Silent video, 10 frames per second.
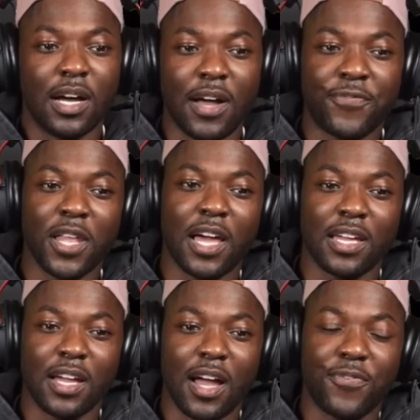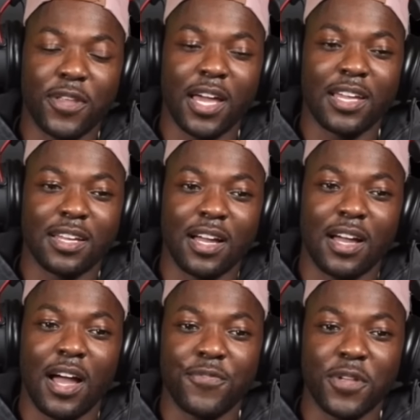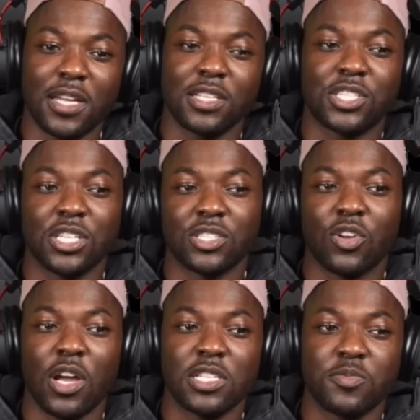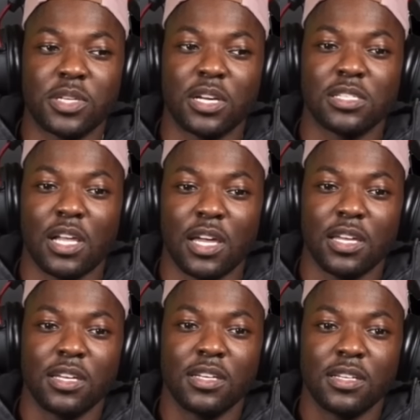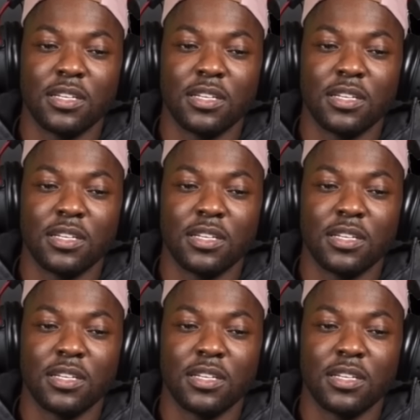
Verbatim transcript: I feel like I feel like I feel like this shit's crazy because like